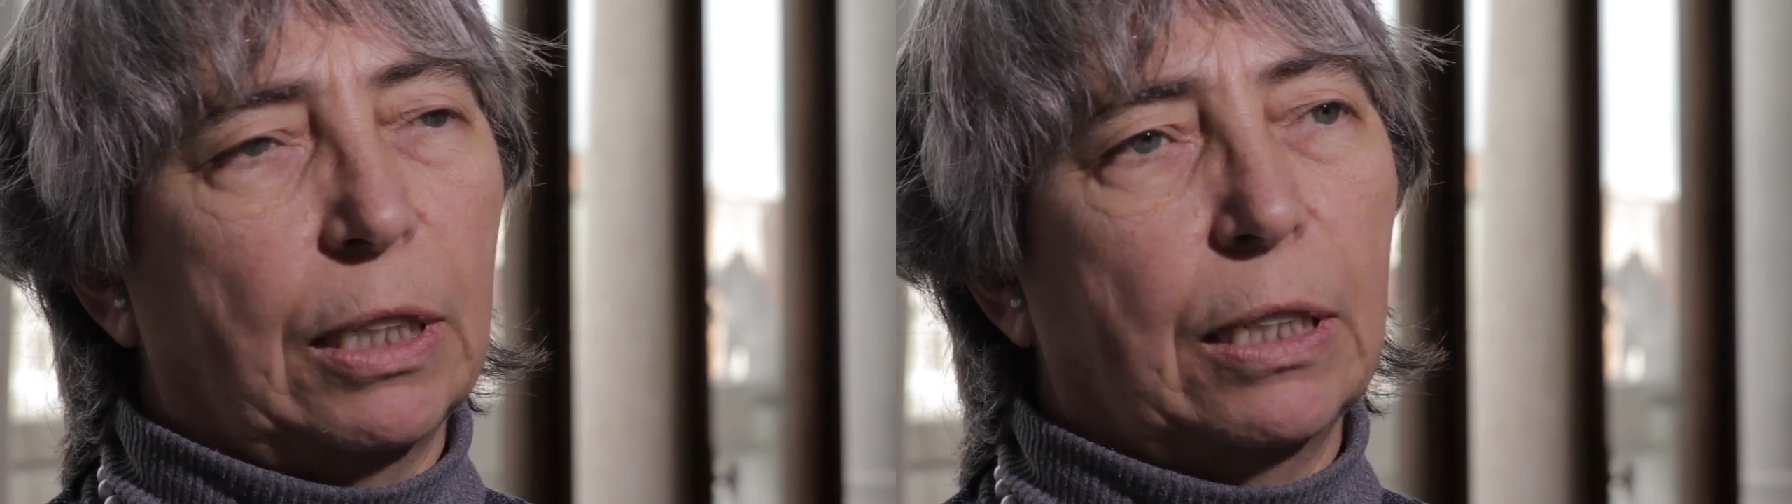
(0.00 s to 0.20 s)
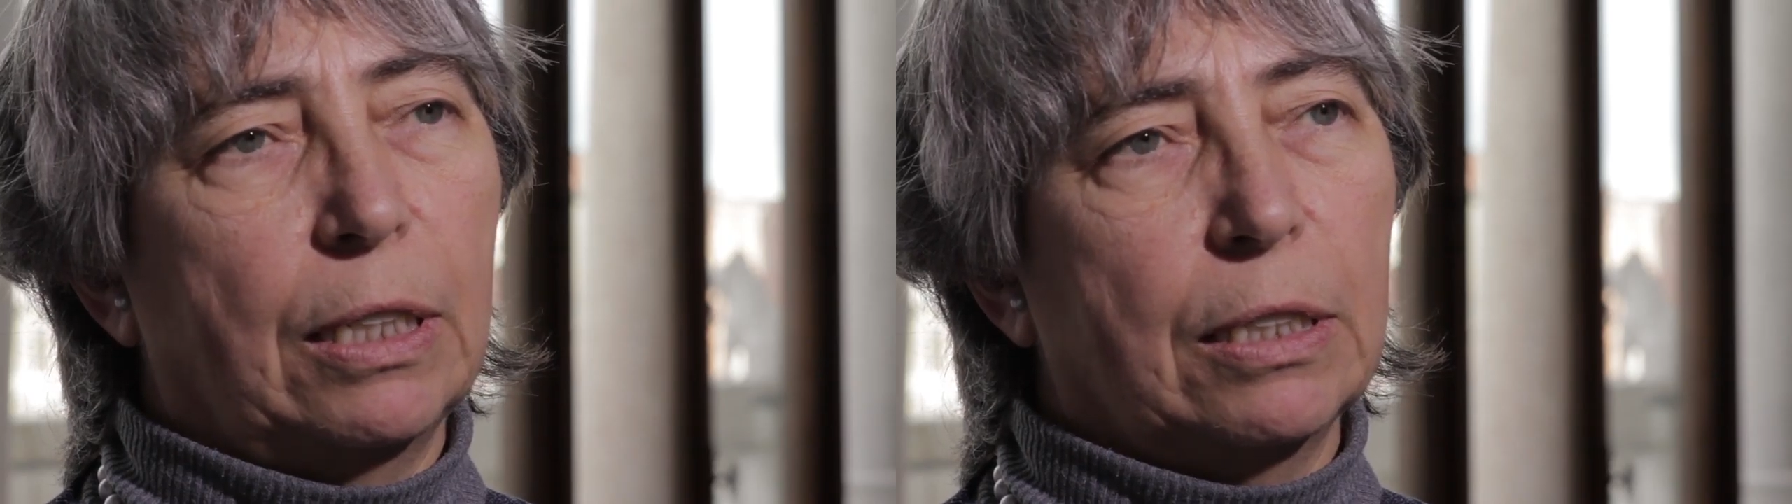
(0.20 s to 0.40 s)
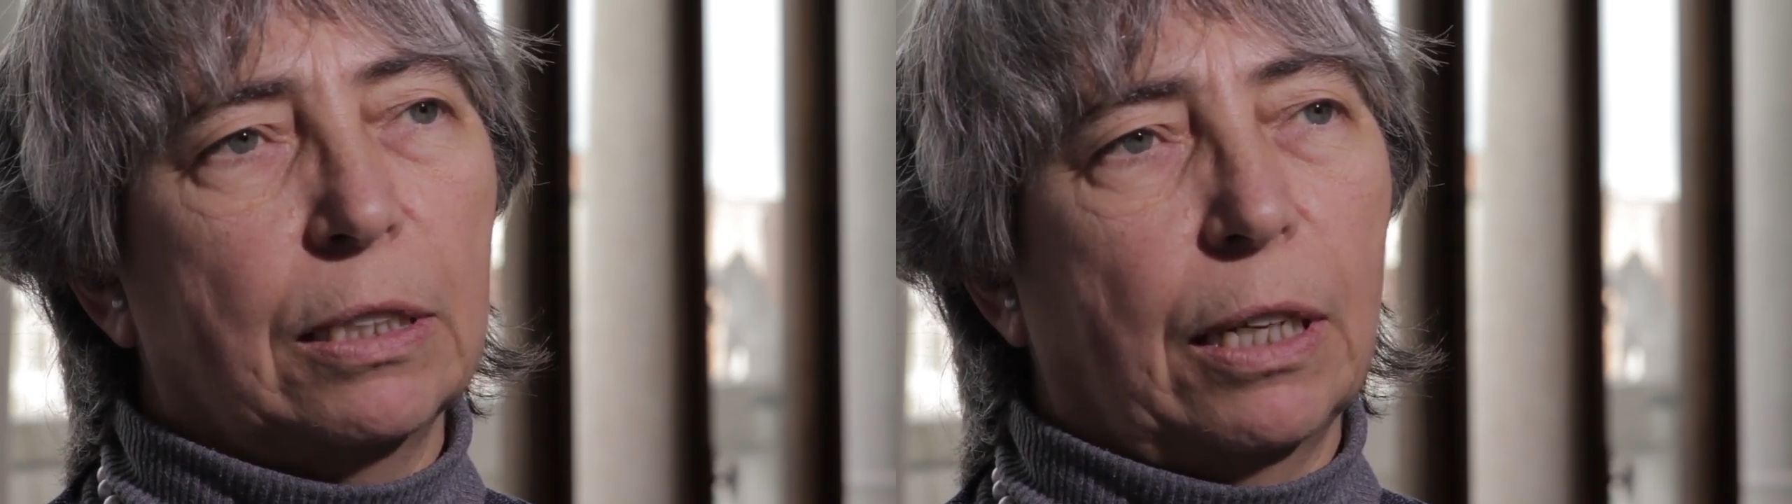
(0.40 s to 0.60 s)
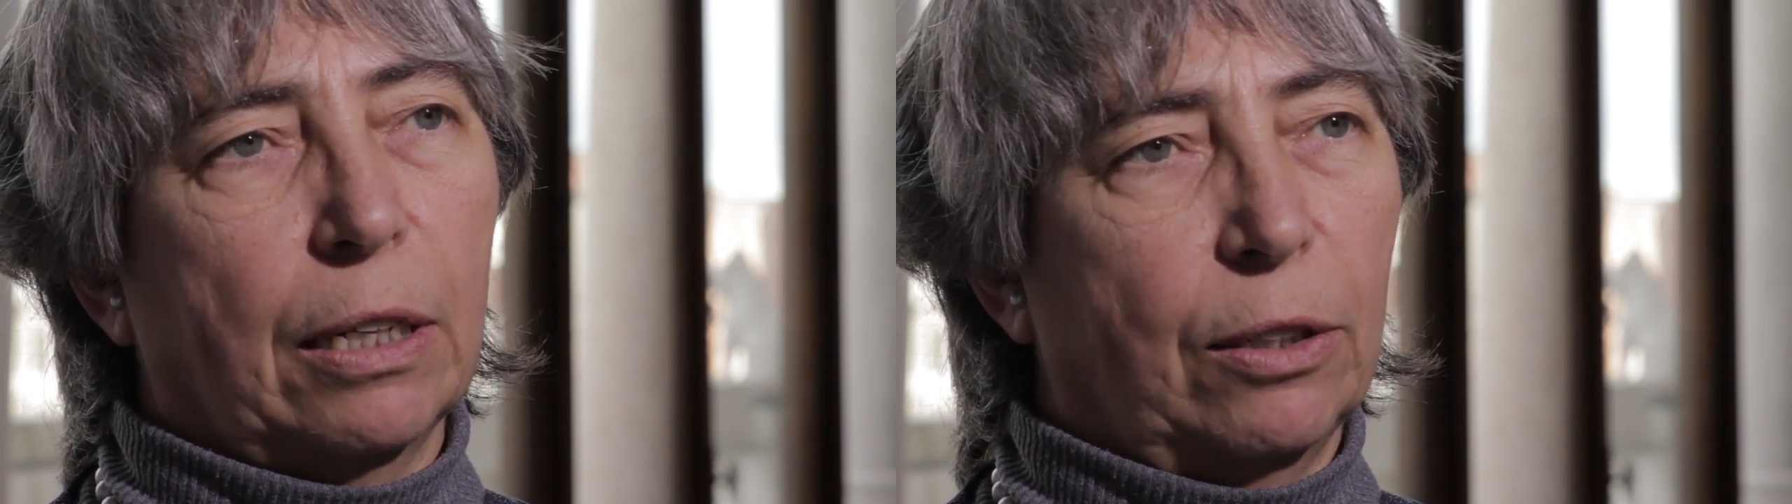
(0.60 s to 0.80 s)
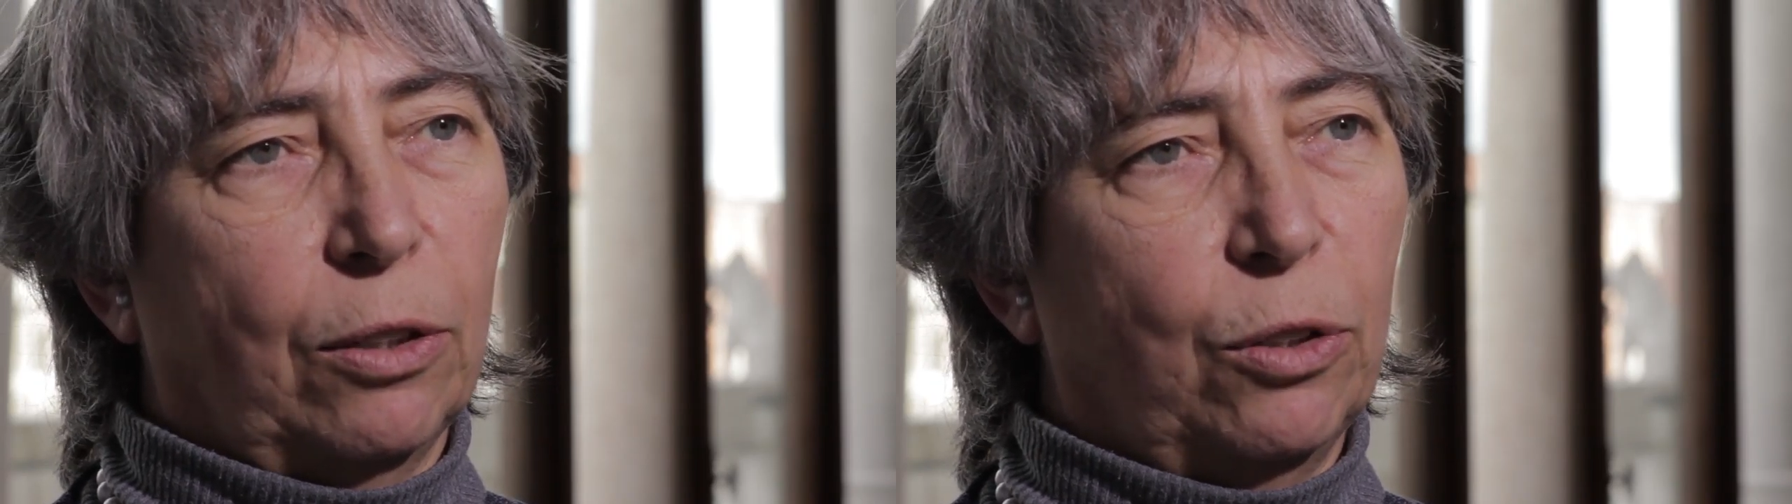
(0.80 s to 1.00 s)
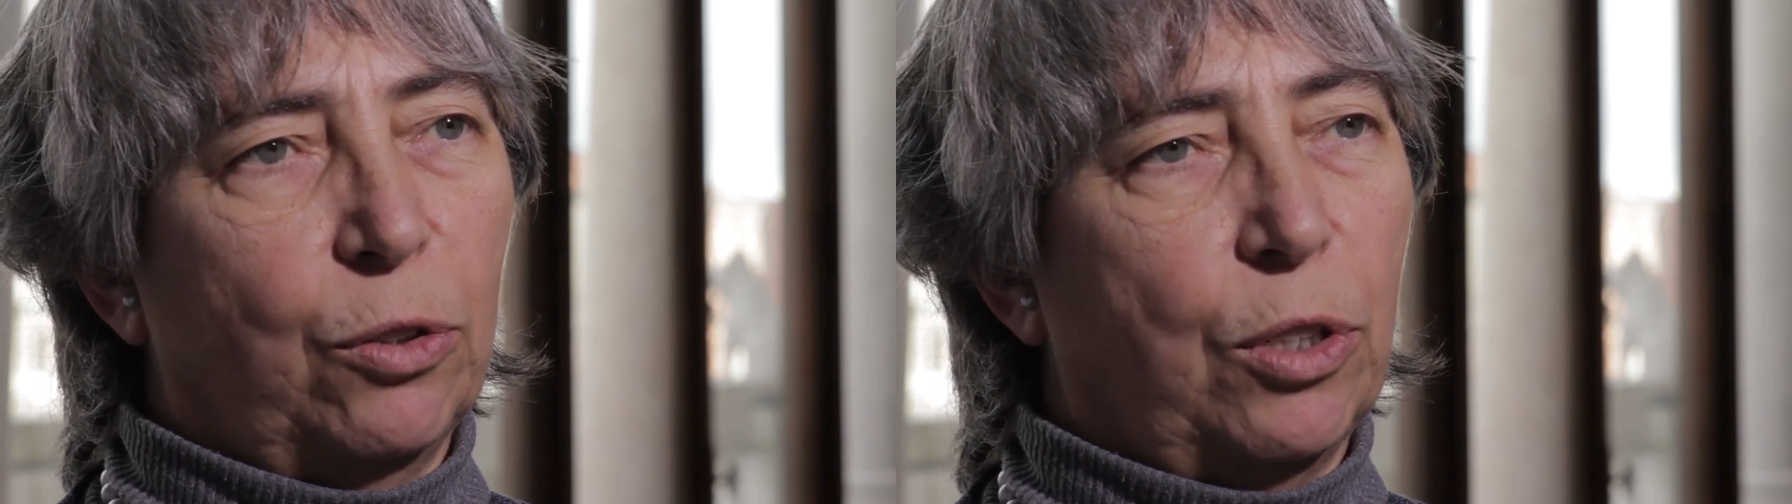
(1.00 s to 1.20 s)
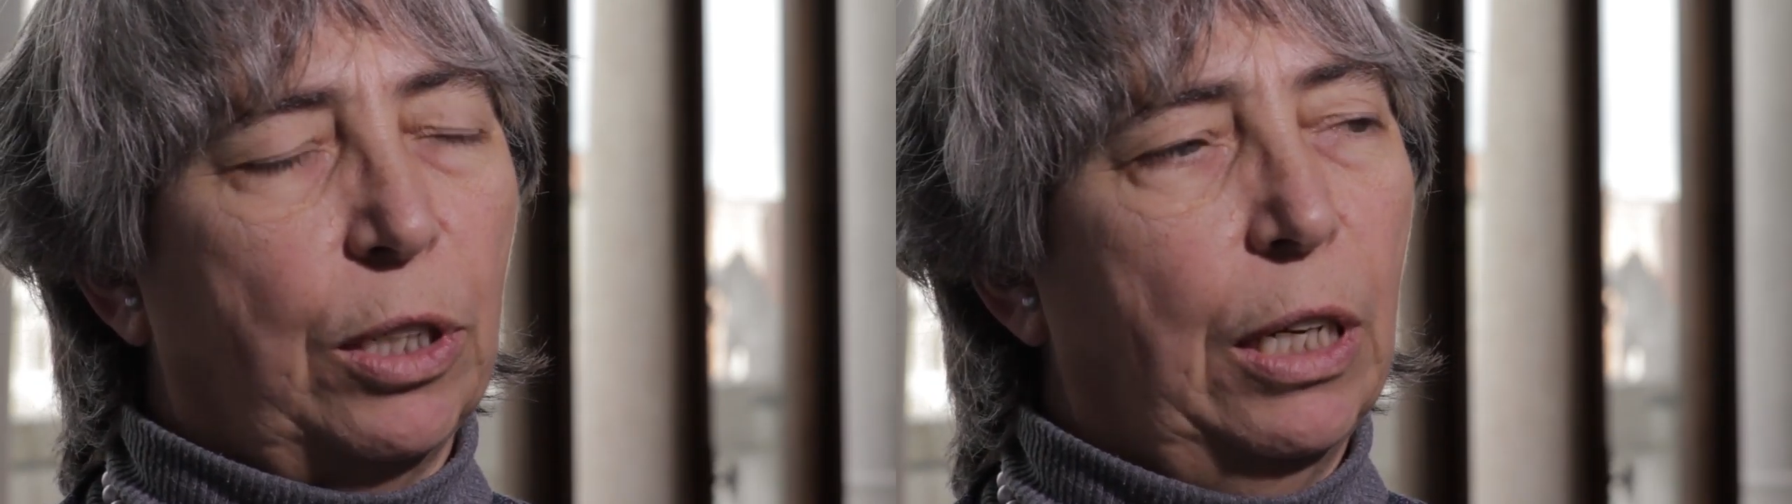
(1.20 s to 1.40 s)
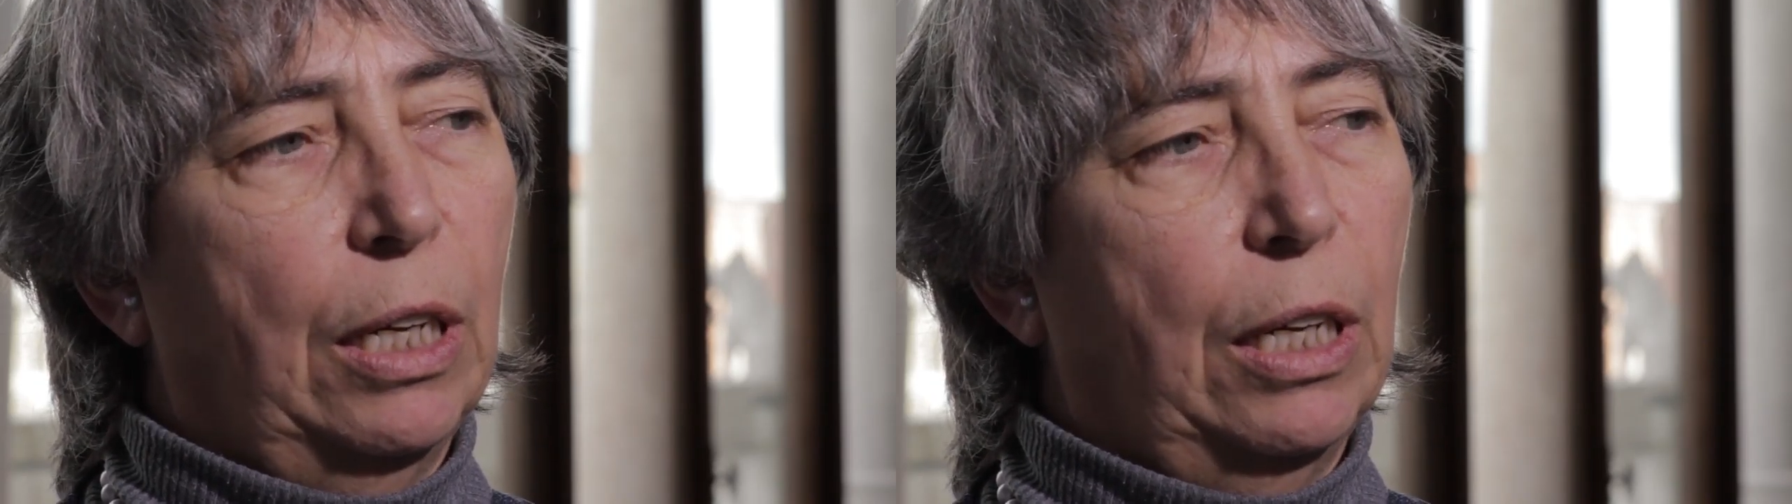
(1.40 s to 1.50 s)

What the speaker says: that this technology